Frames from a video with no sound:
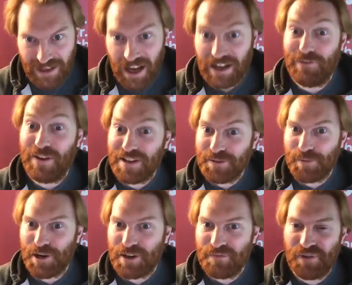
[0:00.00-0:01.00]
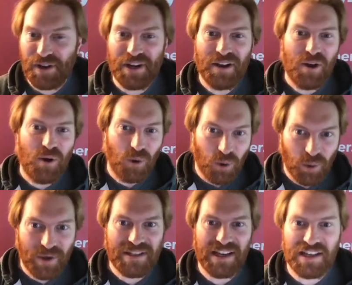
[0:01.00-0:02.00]
And if it isn't working fine,
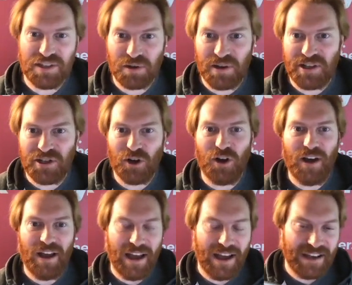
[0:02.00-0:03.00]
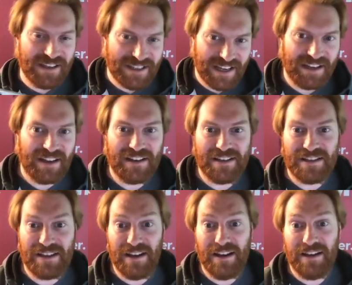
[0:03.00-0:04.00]
always take a screenshot and send it
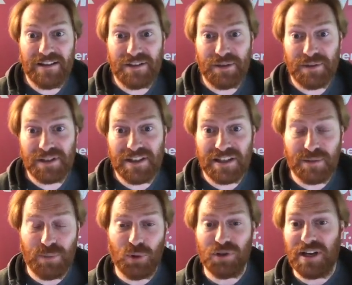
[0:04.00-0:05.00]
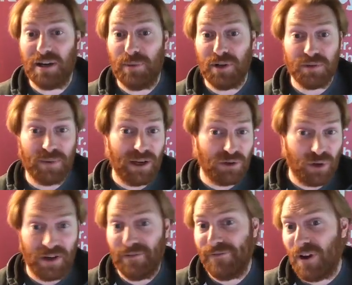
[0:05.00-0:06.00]
to us in the support channel, because we are
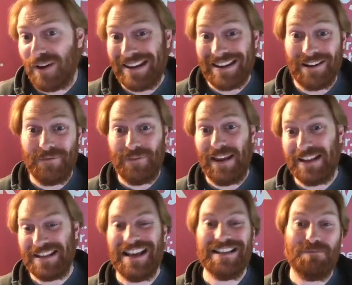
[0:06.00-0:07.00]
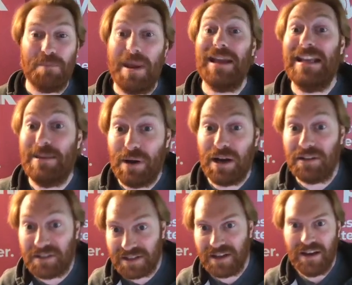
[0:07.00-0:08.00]
trying to find and fix as many
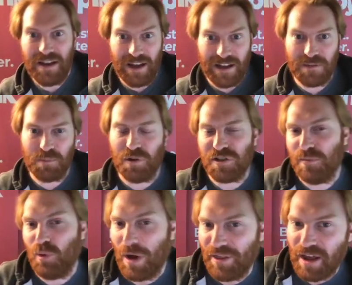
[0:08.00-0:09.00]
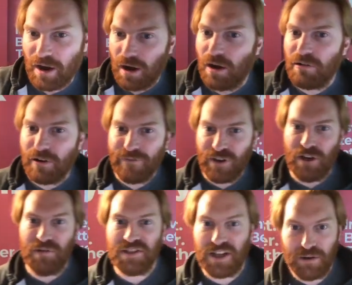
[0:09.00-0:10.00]
bugs as possible, and there are a
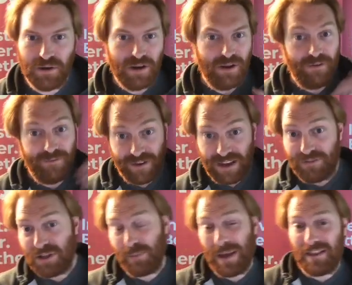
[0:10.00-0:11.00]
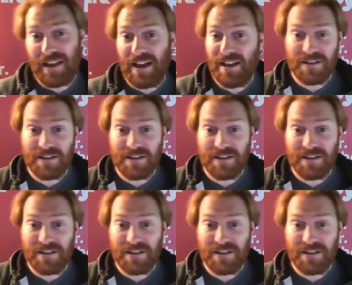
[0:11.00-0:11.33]
few, so forgive us about that.